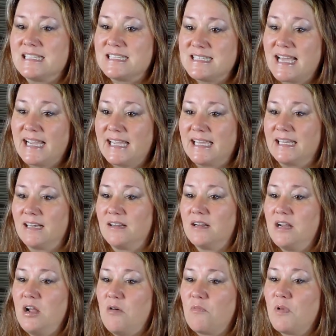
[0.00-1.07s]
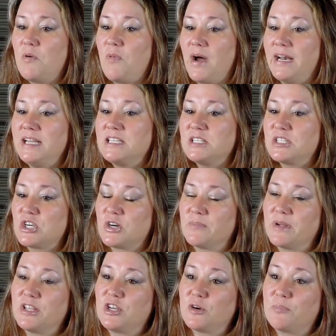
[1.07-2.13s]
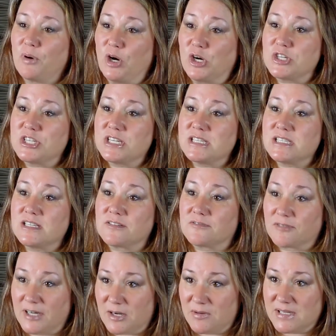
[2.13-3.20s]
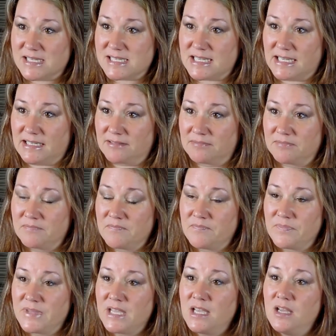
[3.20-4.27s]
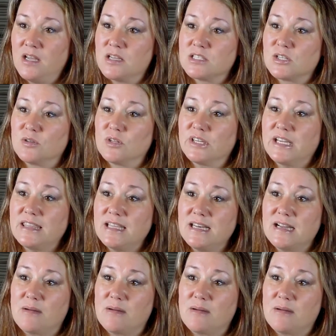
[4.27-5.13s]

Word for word: Second, we want to determine your purchase frequency. So look at the